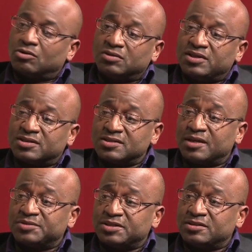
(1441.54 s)
only
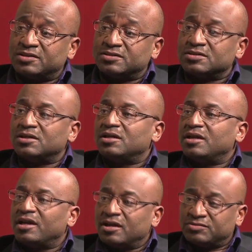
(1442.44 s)
exception is
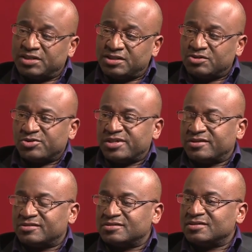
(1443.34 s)
El Nino
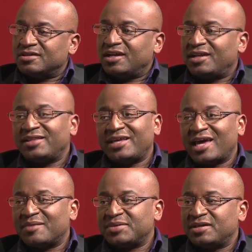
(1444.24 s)
years, and they
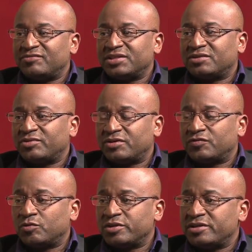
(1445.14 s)
happen every 3 or
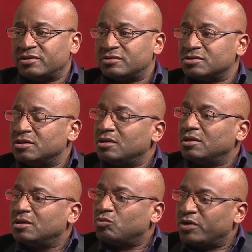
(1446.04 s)
4 years,
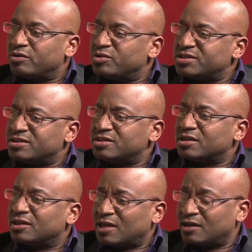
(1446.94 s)
where we see
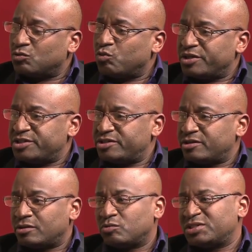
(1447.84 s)
a lot of wind
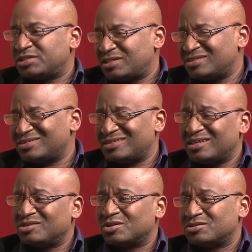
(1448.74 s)
shear, which tends to
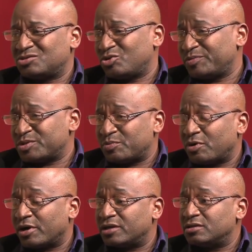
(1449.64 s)
take the storms
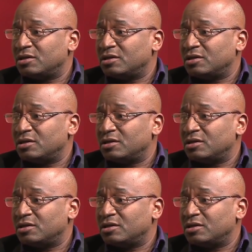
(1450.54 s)
apart.